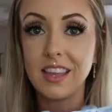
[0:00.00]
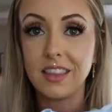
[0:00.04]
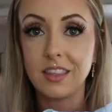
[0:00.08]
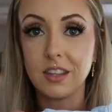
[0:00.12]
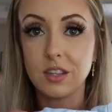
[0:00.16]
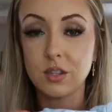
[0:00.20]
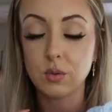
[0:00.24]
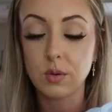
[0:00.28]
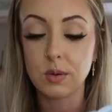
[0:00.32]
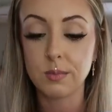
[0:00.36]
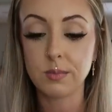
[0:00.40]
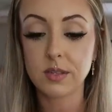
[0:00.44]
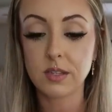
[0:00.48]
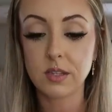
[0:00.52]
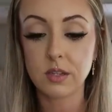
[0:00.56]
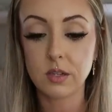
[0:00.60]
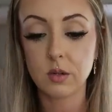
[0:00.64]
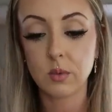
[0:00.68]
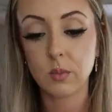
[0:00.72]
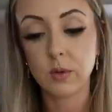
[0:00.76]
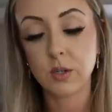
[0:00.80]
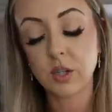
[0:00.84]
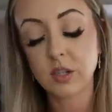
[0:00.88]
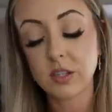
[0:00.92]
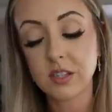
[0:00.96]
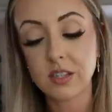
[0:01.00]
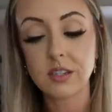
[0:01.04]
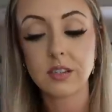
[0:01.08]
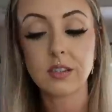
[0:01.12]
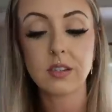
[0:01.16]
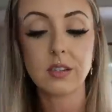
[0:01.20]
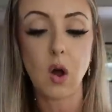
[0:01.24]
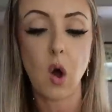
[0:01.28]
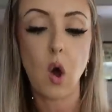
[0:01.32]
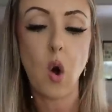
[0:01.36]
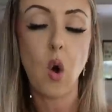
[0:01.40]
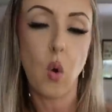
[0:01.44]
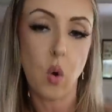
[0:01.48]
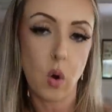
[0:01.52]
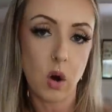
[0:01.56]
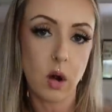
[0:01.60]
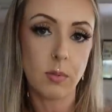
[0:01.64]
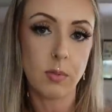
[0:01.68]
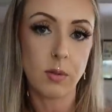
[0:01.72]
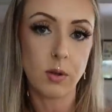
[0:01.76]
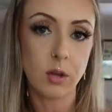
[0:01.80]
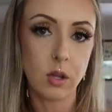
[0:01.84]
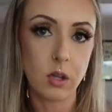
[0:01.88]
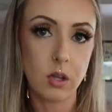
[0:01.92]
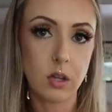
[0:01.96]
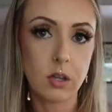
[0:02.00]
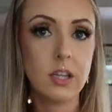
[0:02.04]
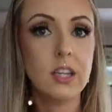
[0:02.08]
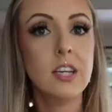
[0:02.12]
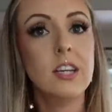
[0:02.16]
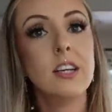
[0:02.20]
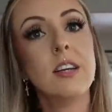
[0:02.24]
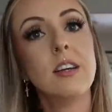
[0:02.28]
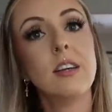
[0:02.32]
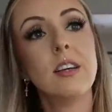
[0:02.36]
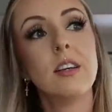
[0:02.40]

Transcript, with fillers: and the swimsuit, which isn't horrible.